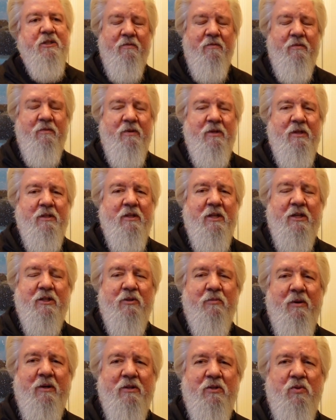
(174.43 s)
It takes
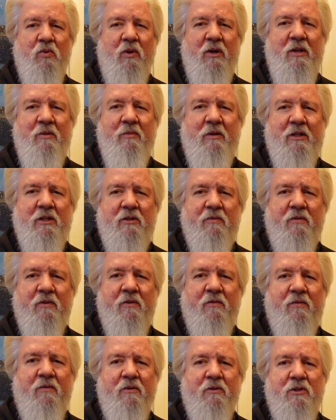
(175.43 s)
about 20 minutes for
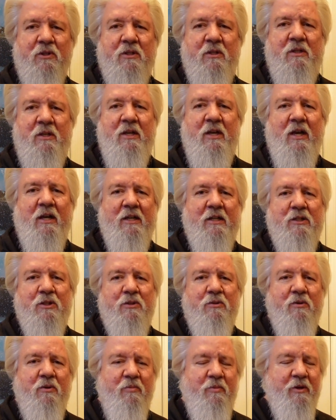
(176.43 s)
the first nuggets
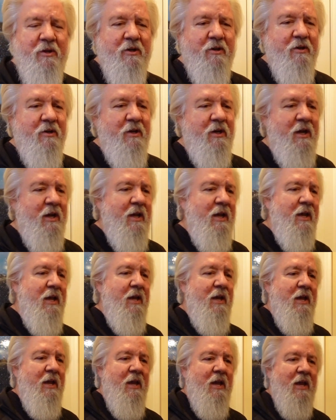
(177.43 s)
to appear
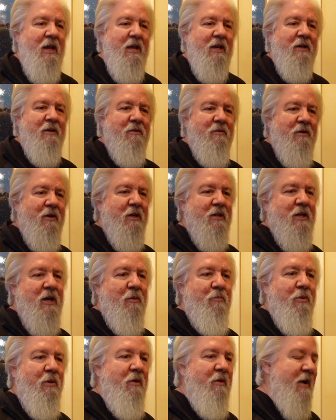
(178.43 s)
and a
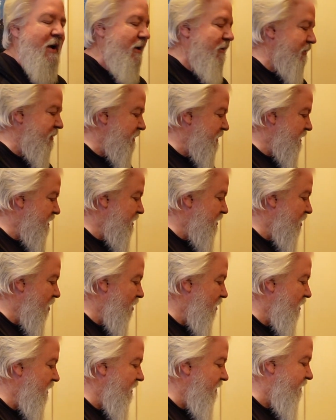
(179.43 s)
couple of hours to
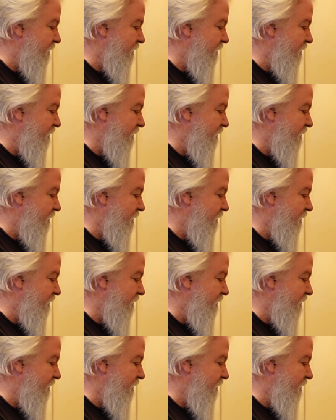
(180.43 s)
totally